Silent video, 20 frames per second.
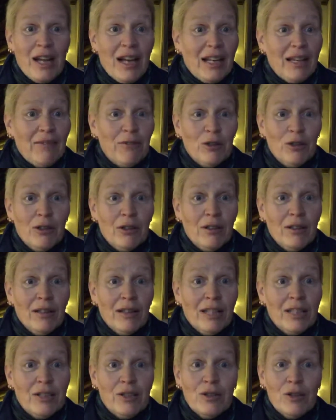I will
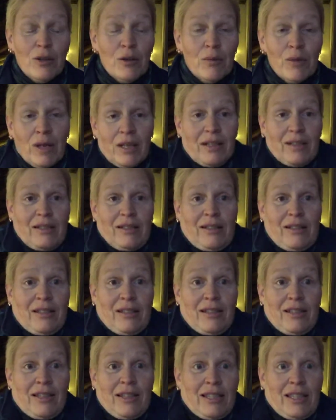let you know
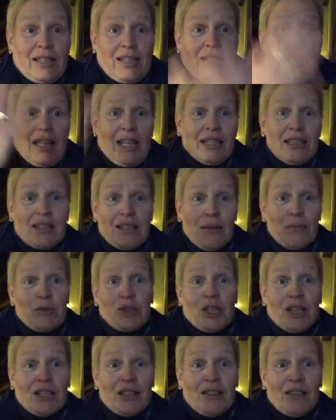what's the next
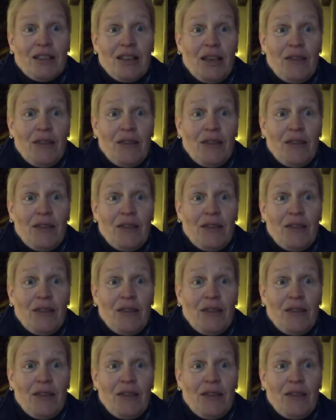subject.